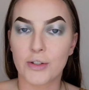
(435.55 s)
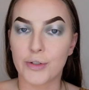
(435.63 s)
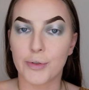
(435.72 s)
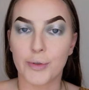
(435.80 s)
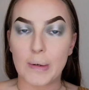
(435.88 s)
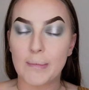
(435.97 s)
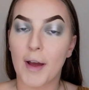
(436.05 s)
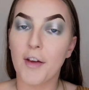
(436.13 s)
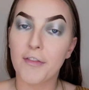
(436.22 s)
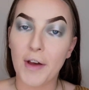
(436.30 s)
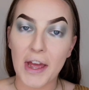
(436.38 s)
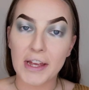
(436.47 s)
to my
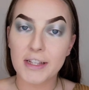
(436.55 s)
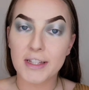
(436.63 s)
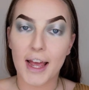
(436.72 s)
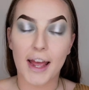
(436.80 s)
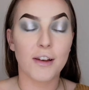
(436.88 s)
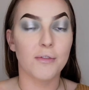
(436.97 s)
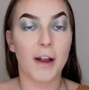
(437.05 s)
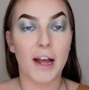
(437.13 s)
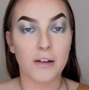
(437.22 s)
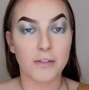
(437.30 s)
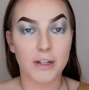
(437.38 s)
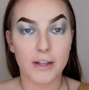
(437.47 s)
face and
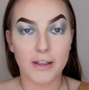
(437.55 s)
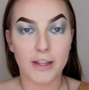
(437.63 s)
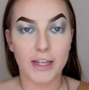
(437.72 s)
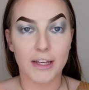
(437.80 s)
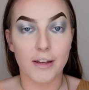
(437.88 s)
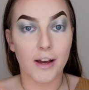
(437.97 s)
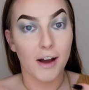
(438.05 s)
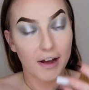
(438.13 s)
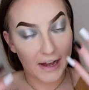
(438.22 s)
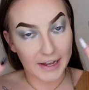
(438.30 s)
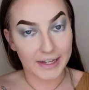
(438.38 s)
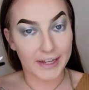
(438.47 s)
around the
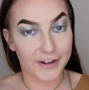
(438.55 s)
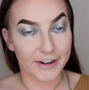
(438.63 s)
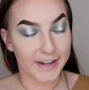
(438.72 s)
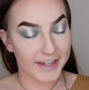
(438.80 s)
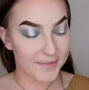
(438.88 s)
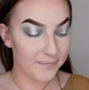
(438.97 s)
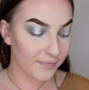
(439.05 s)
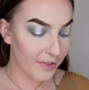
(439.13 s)
eye area.